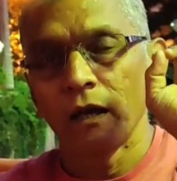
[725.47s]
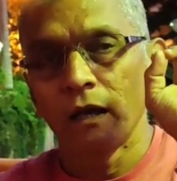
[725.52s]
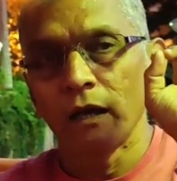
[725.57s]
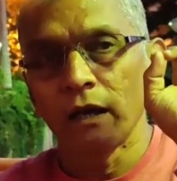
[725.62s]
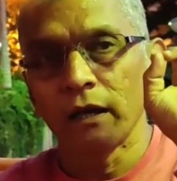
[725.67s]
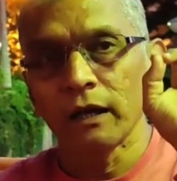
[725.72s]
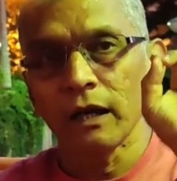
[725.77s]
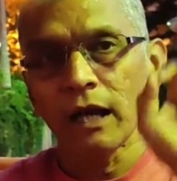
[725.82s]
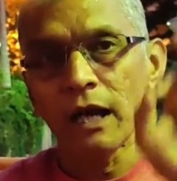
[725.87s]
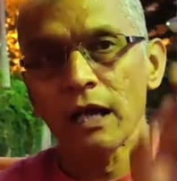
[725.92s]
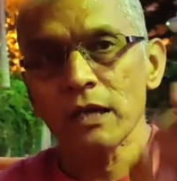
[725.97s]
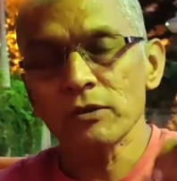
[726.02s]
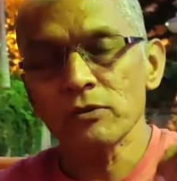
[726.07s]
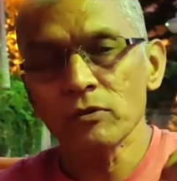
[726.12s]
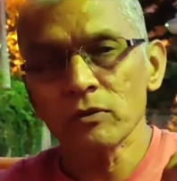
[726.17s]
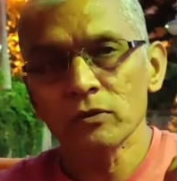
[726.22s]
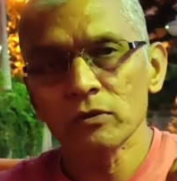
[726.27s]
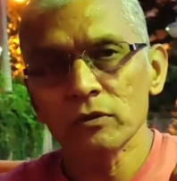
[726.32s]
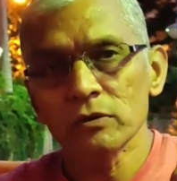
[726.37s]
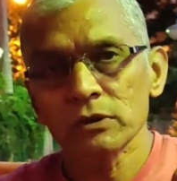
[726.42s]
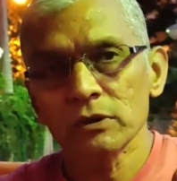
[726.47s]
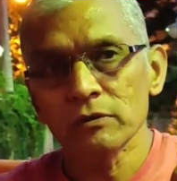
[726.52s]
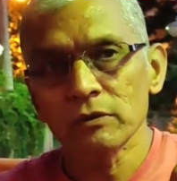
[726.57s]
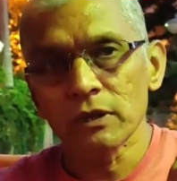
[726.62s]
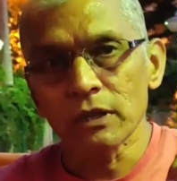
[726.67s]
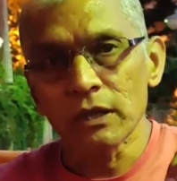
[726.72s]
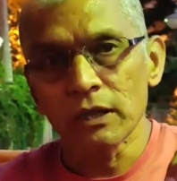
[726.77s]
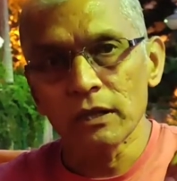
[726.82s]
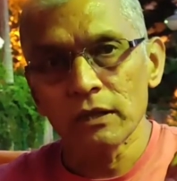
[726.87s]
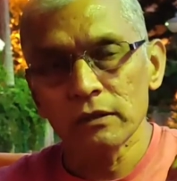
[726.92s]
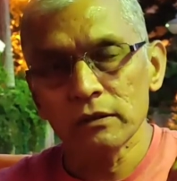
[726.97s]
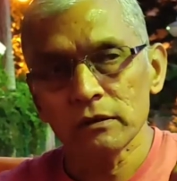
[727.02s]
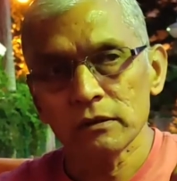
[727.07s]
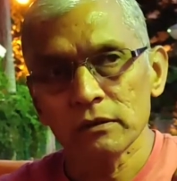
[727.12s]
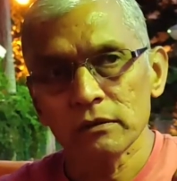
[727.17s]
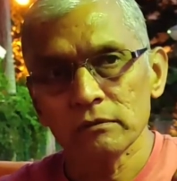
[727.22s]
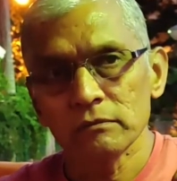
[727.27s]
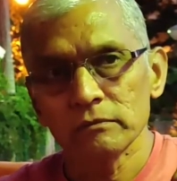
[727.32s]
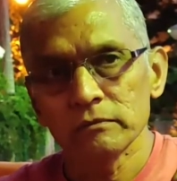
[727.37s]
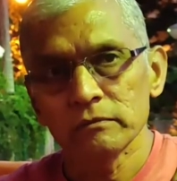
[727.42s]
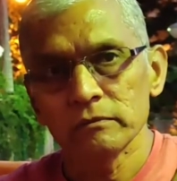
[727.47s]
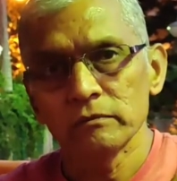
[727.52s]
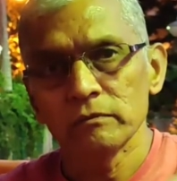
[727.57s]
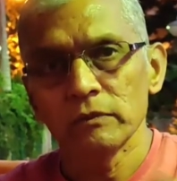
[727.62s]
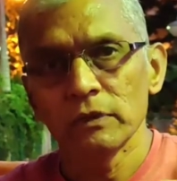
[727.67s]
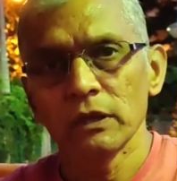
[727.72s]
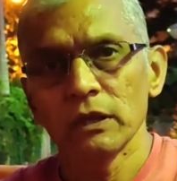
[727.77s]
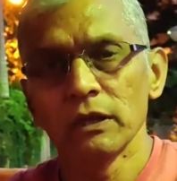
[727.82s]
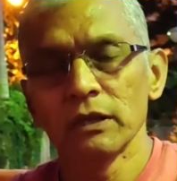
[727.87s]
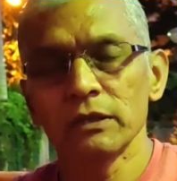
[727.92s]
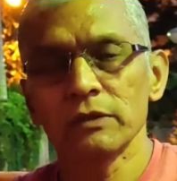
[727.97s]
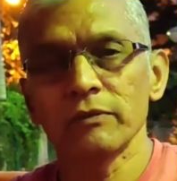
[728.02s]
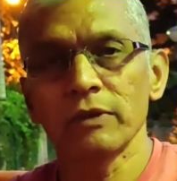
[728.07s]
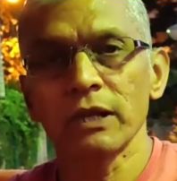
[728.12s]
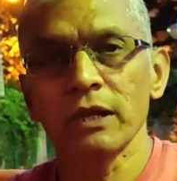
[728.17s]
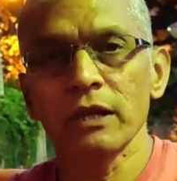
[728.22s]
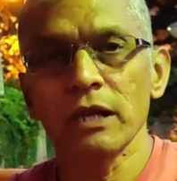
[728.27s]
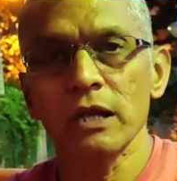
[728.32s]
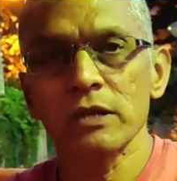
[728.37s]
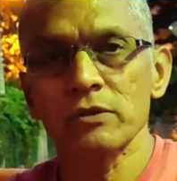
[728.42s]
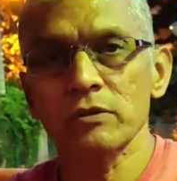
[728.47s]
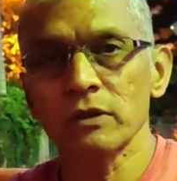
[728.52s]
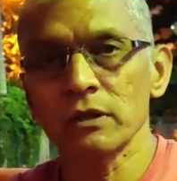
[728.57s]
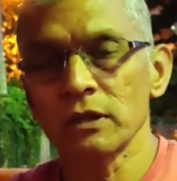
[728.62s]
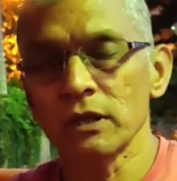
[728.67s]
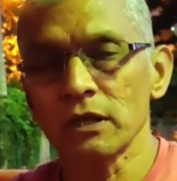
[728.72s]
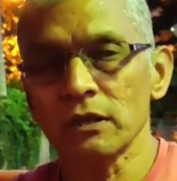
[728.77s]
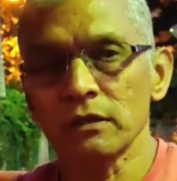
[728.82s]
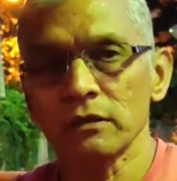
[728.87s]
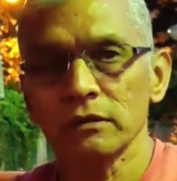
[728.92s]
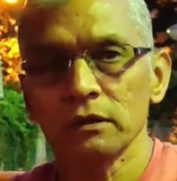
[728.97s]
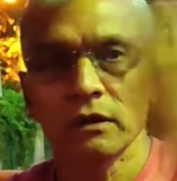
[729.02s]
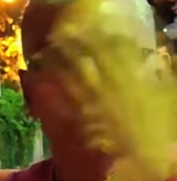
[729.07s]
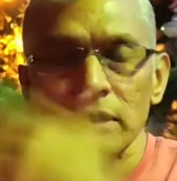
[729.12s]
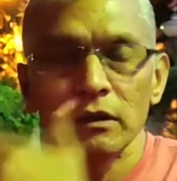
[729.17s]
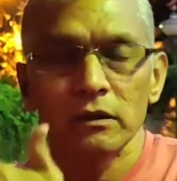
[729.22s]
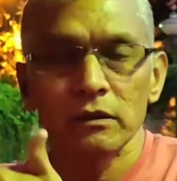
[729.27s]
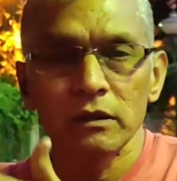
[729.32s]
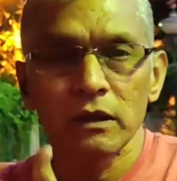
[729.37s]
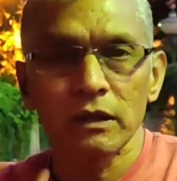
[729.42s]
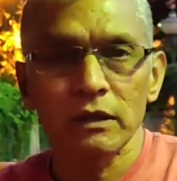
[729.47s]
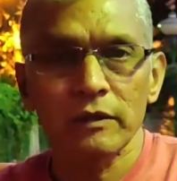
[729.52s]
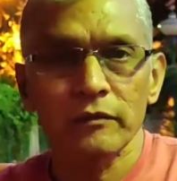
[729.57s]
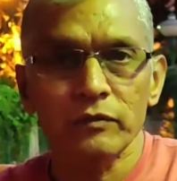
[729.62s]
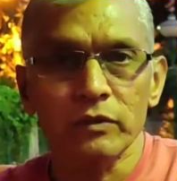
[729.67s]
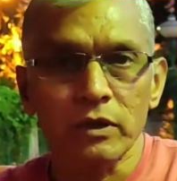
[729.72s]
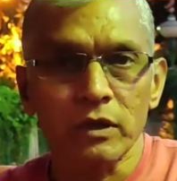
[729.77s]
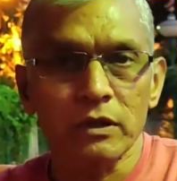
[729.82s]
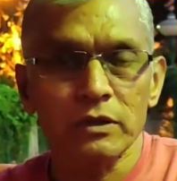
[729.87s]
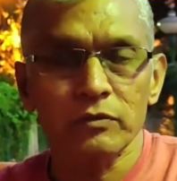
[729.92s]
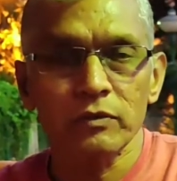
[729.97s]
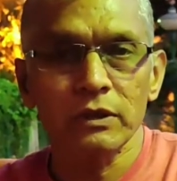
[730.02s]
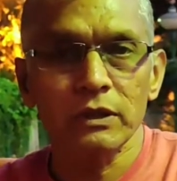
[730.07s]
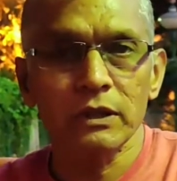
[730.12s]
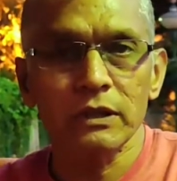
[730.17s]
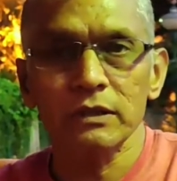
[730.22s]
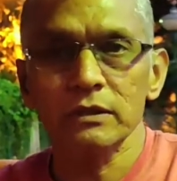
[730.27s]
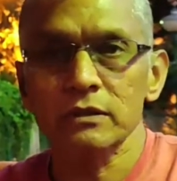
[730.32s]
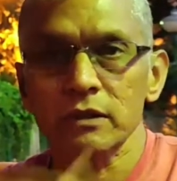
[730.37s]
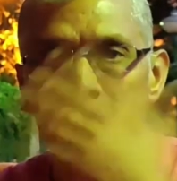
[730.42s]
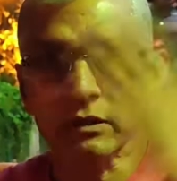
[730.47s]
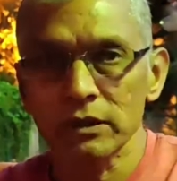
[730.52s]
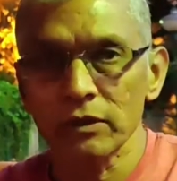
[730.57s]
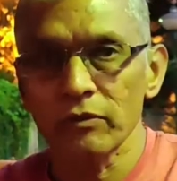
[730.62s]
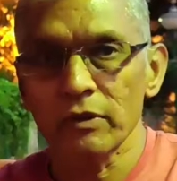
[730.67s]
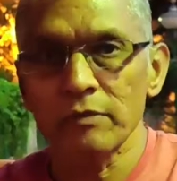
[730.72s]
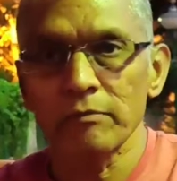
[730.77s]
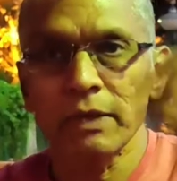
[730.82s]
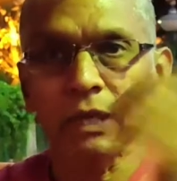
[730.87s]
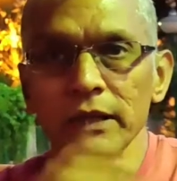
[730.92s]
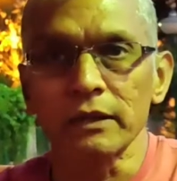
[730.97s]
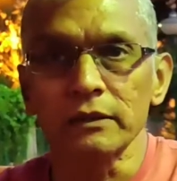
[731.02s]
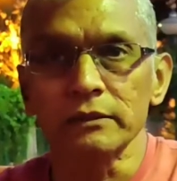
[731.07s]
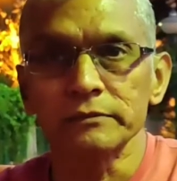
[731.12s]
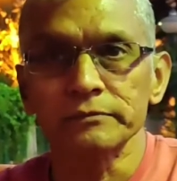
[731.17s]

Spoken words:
And as you close your eyes, it's very natural that a lot of thoughts will crisscross your mind.